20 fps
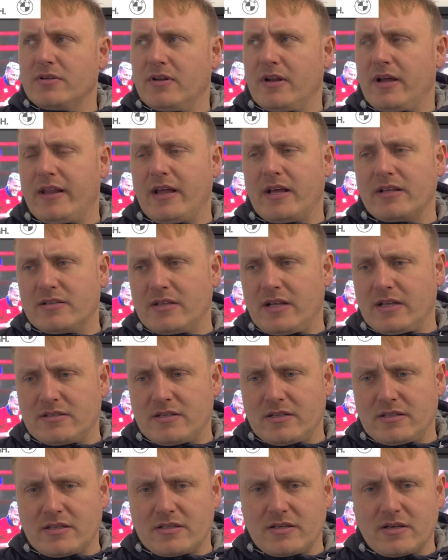So, like, that's
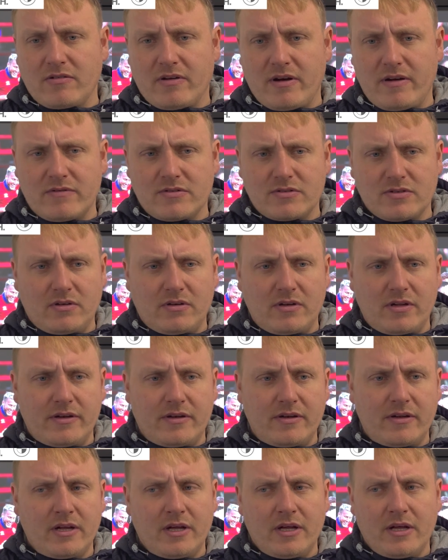a great result. And
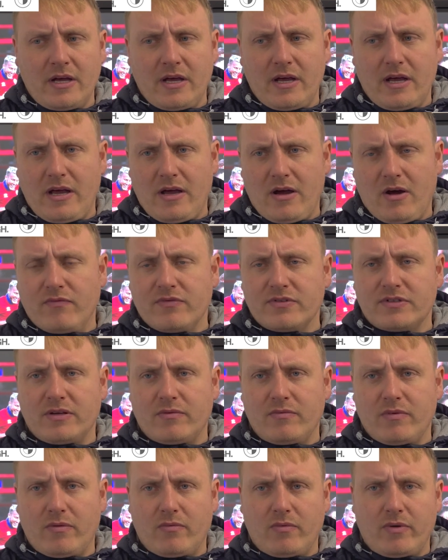obviously,
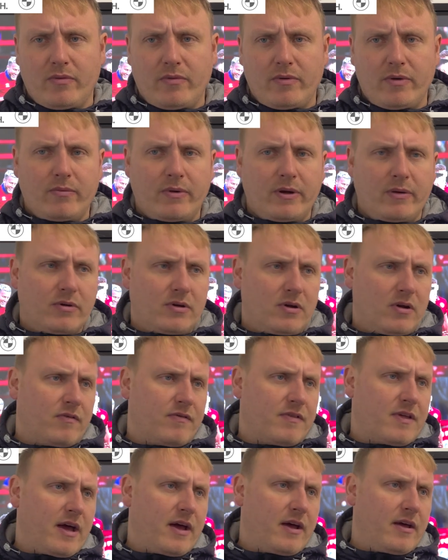we would love
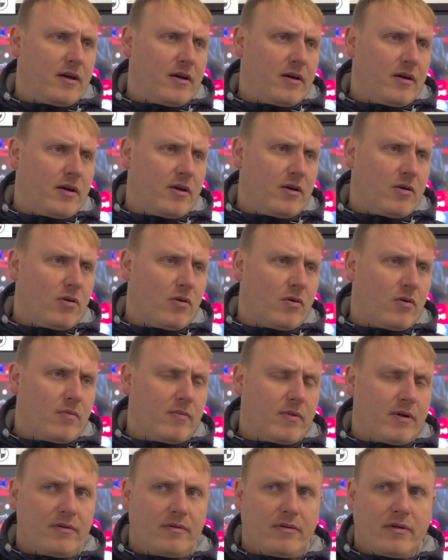that at home.
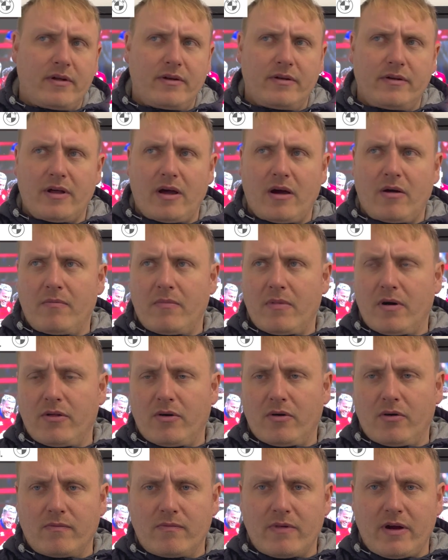And the
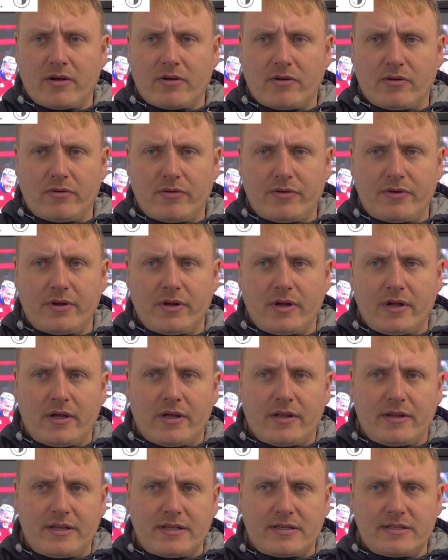home record
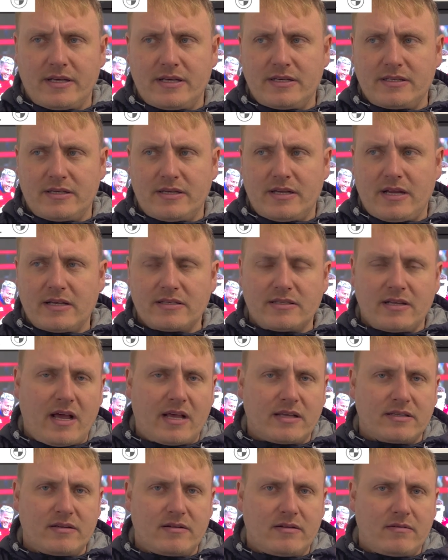this season
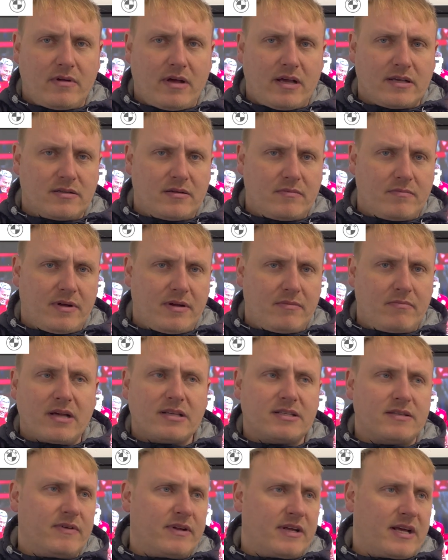hasn't been
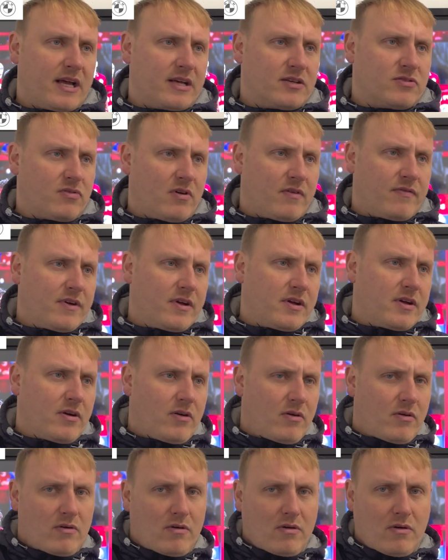massively catastrophic
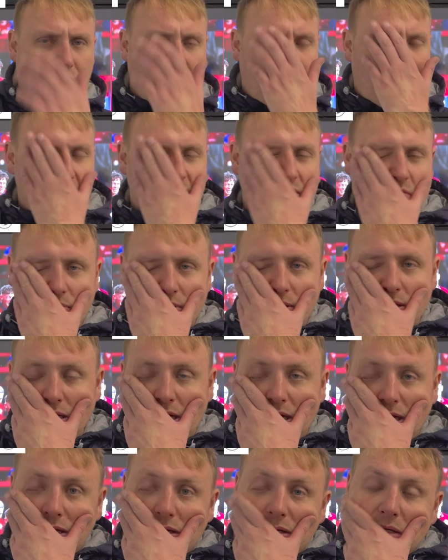or hasn't been
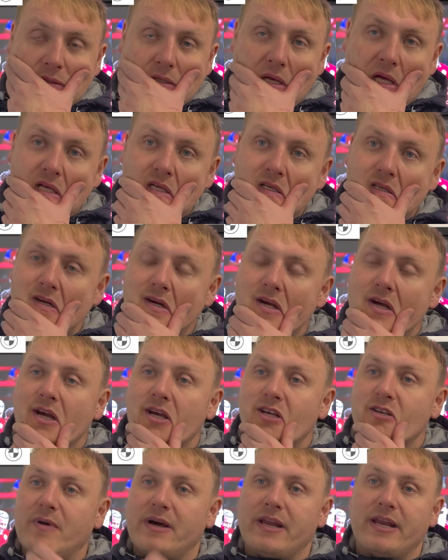like as
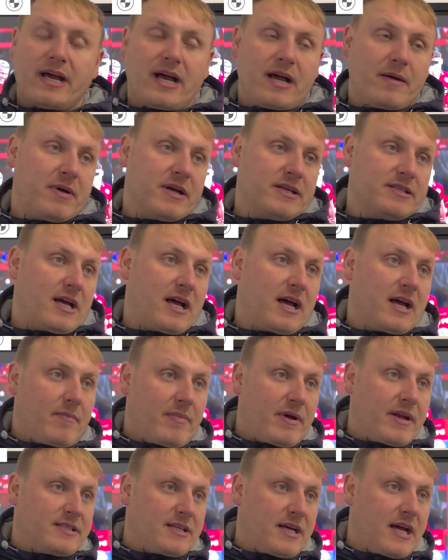bad
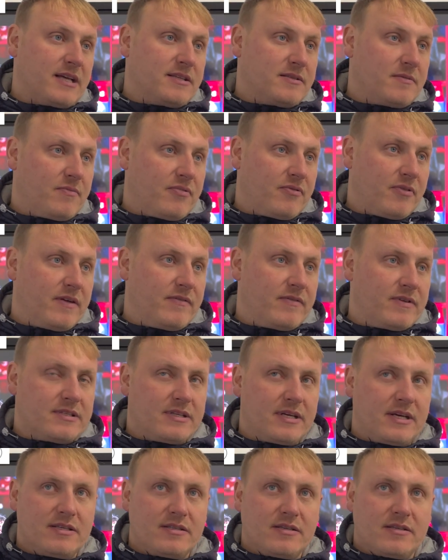as it has in previous
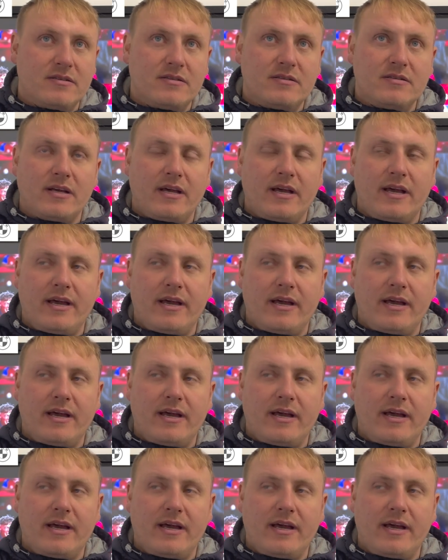seasons.